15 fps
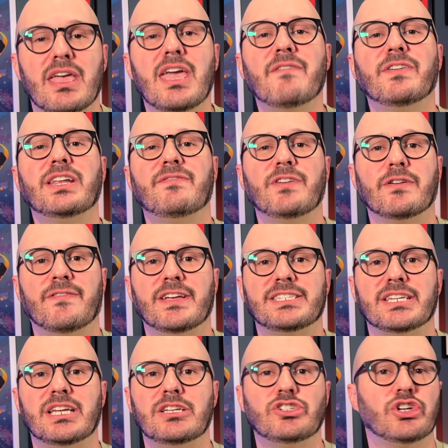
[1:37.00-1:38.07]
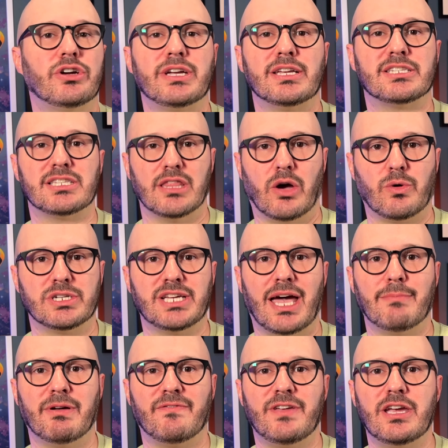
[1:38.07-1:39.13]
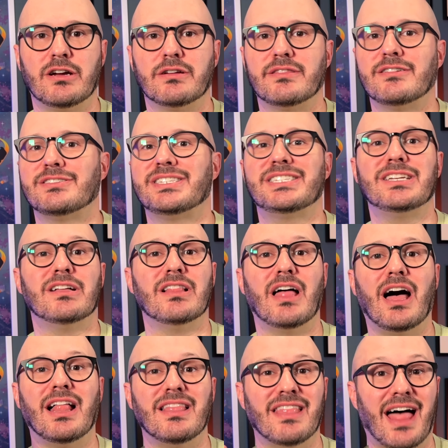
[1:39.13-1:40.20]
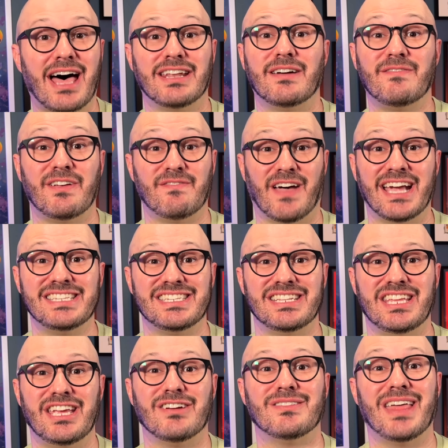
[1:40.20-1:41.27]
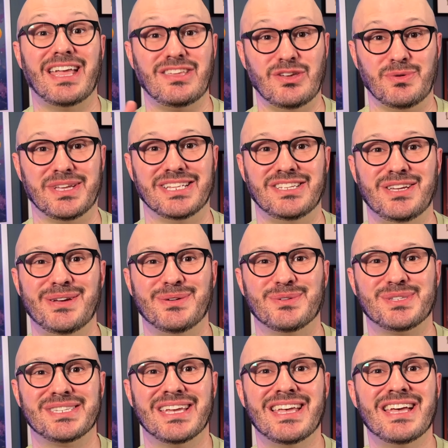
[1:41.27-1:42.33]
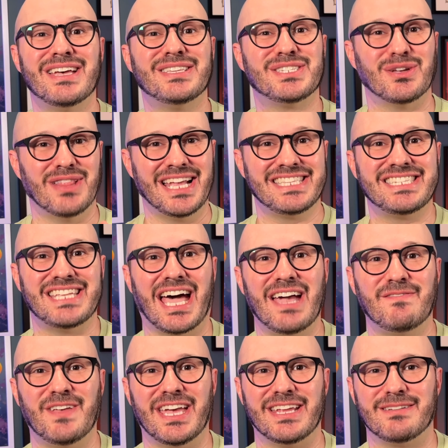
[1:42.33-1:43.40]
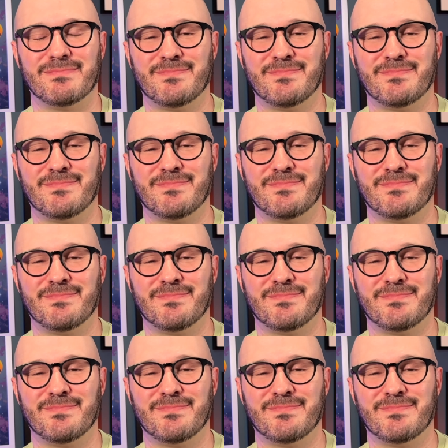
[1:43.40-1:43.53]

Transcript: Even if you're visiting during a slower time of year, there's still a lot of advice in here that you can use. So let's dive in.